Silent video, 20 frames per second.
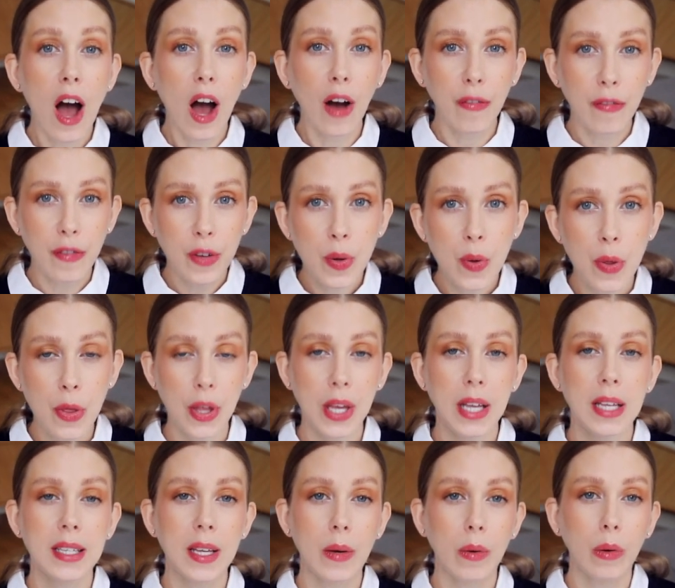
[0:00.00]
a few
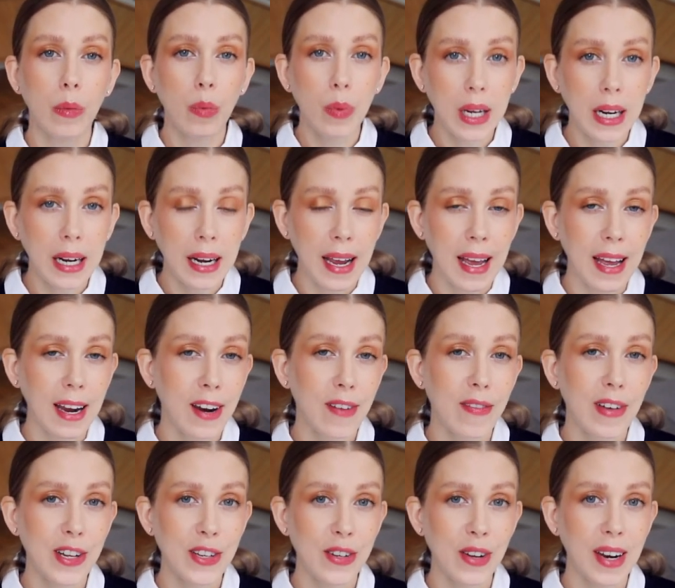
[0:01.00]
things that will really
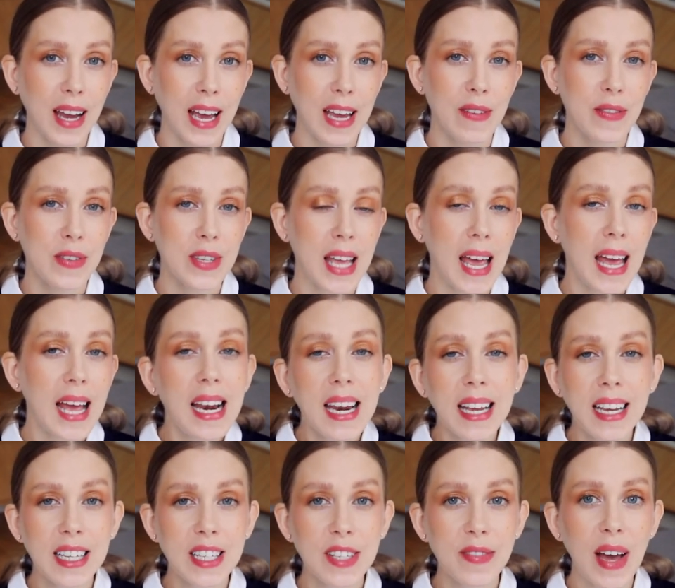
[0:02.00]
elevate your life's
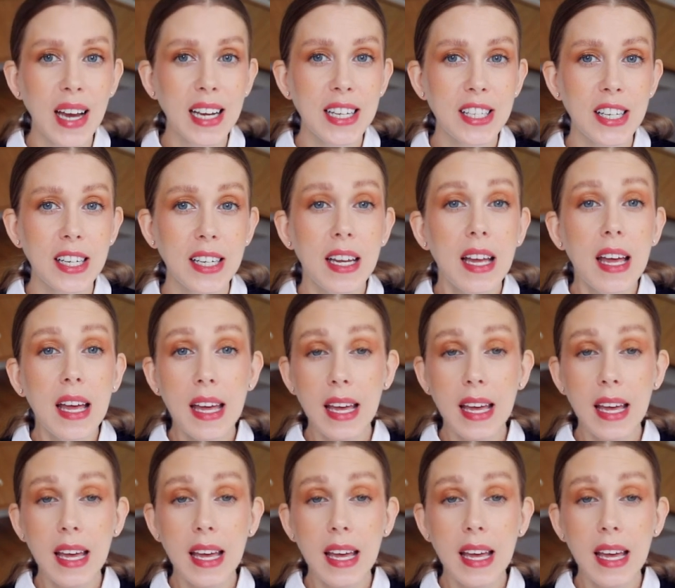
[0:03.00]
elegance factor